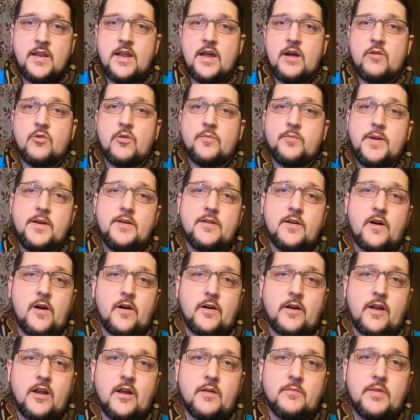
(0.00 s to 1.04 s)
Now we'll be
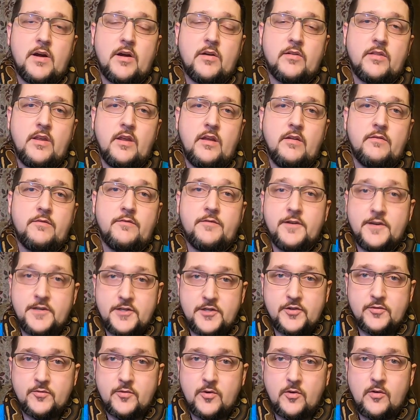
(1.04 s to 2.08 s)
talking about the
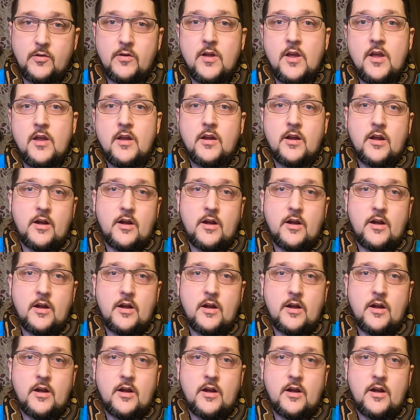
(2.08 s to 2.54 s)
visual,